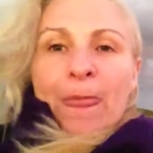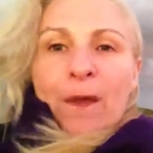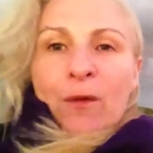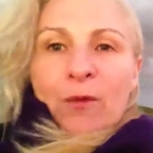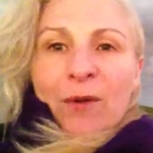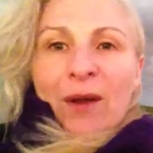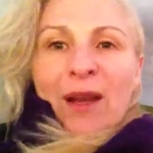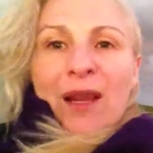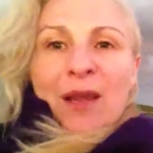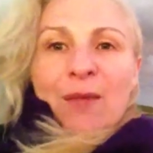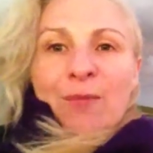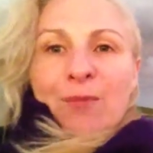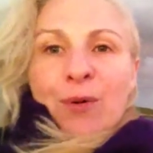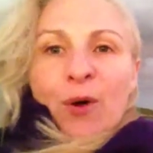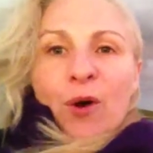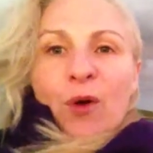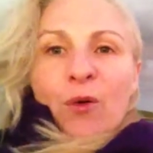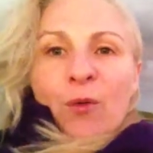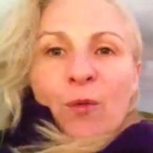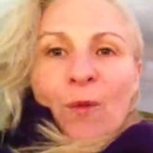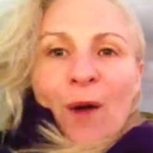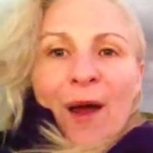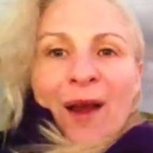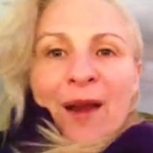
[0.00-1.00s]
The really
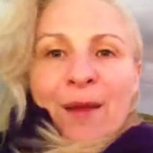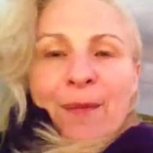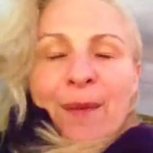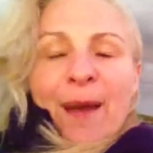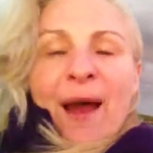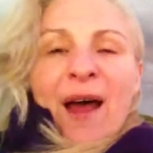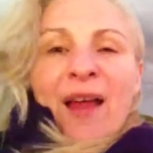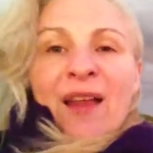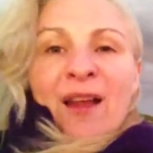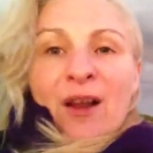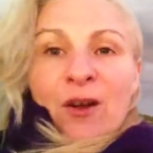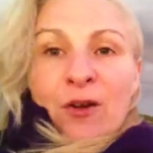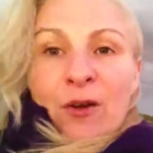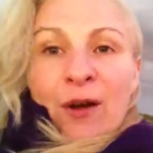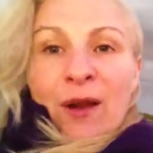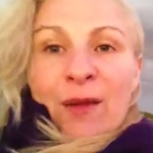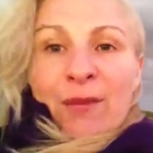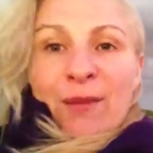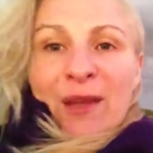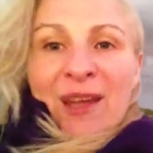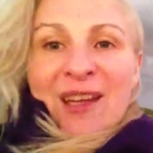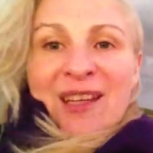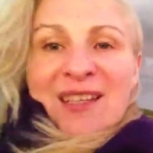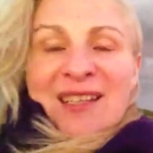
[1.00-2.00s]
important one about
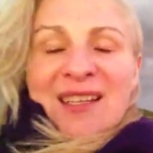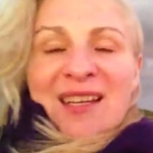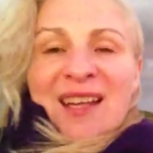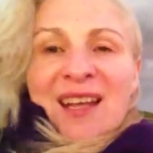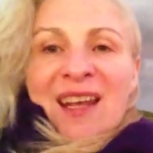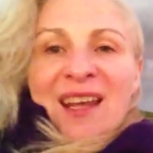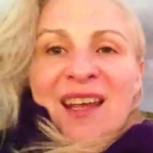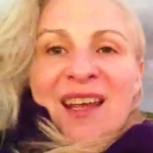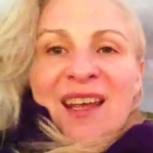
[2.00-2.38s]
agreement